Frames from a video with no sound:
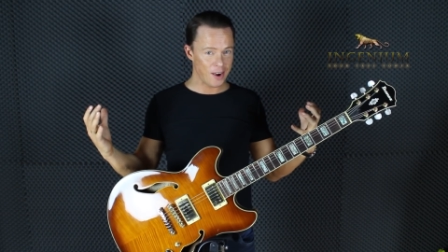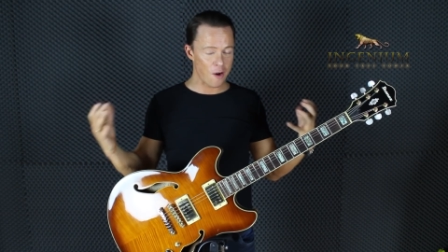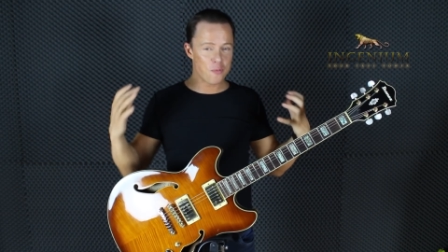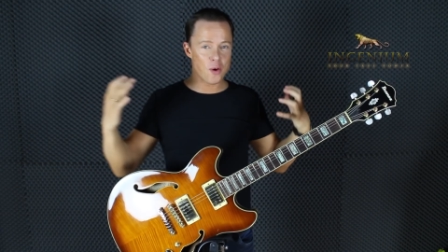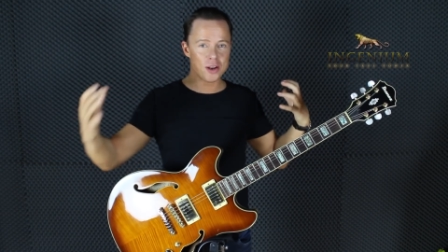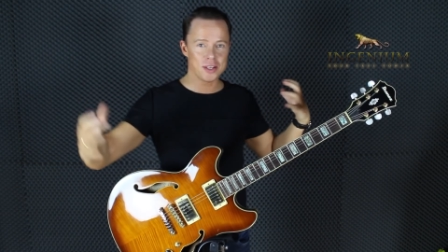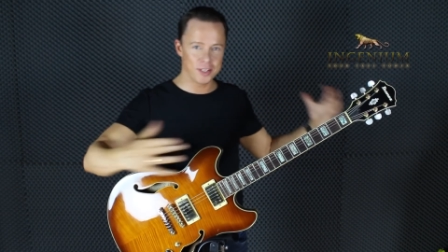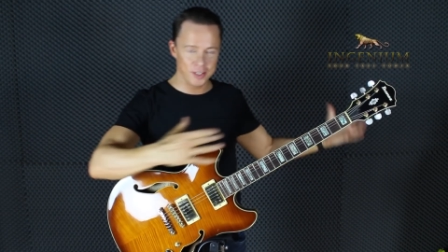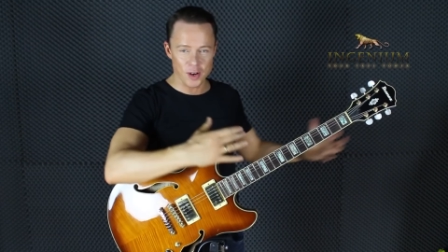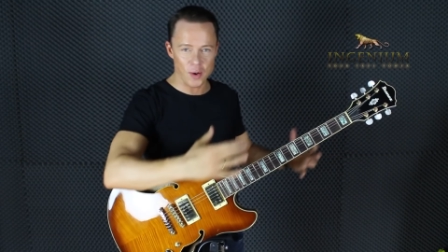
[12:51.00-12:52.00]
of what,
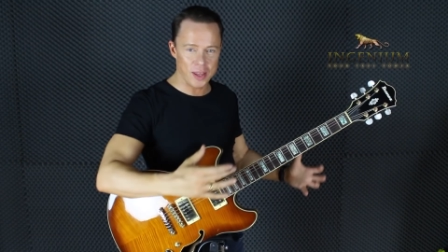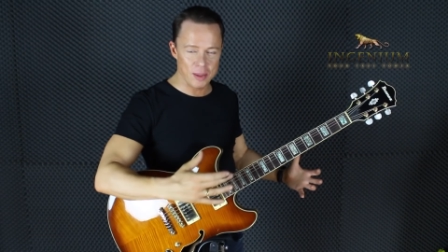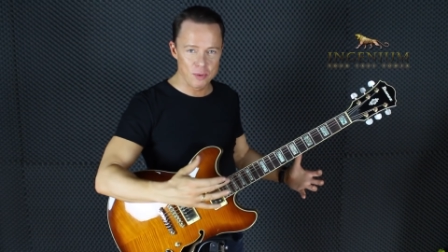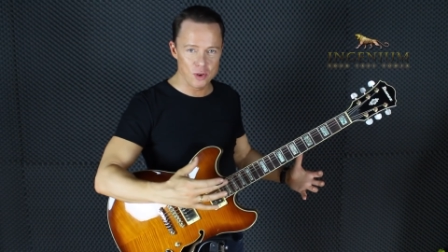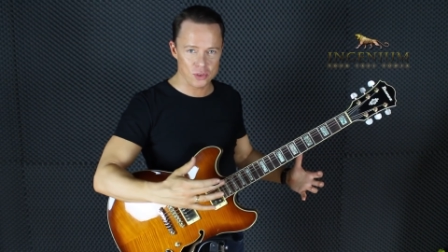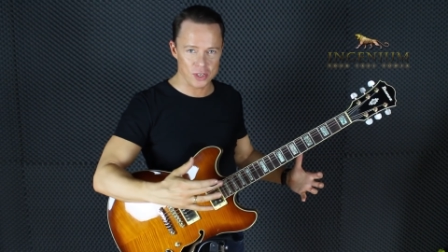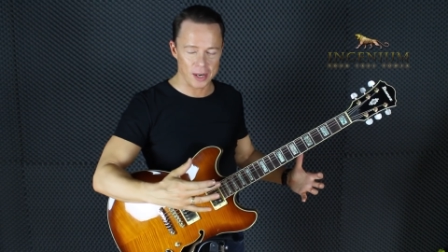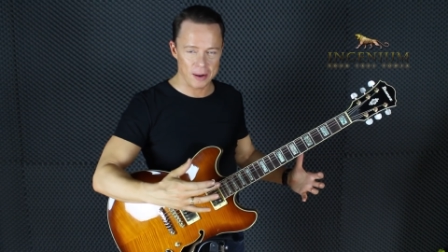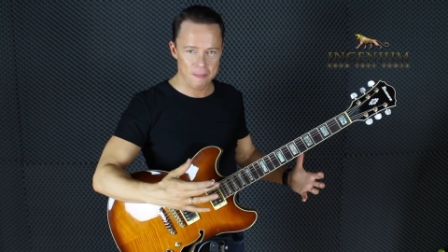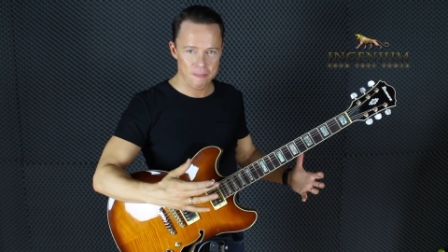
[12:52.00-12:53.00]
you know, in the
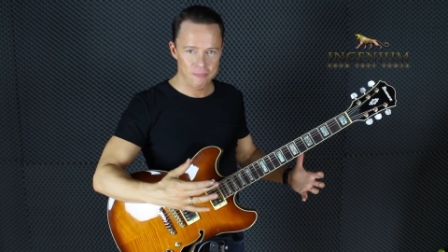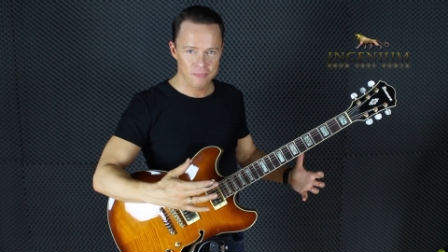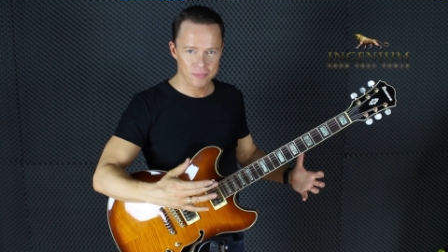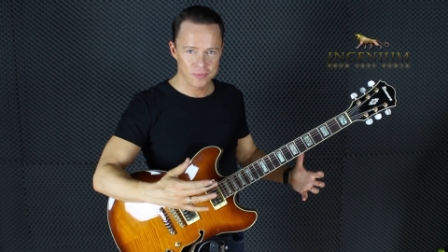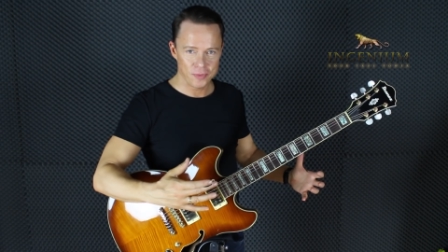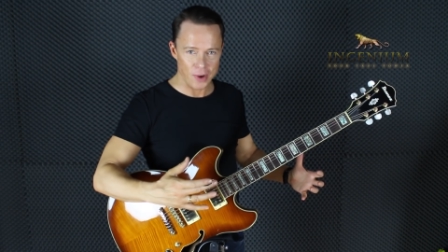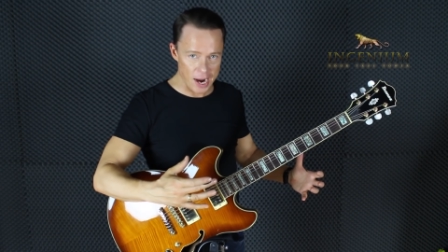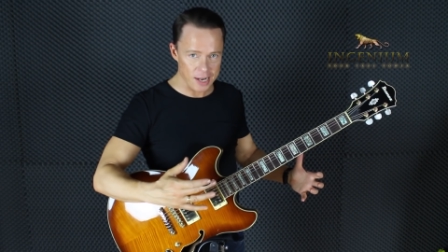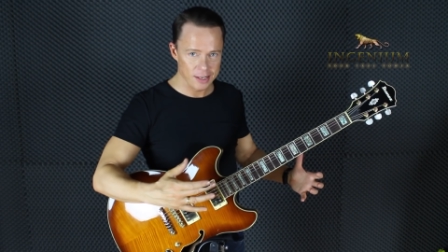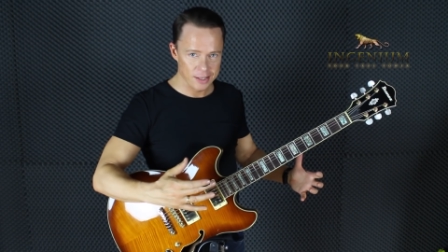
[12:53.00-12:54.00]
music,
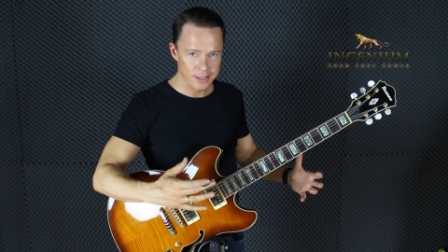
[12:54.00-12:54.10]
right?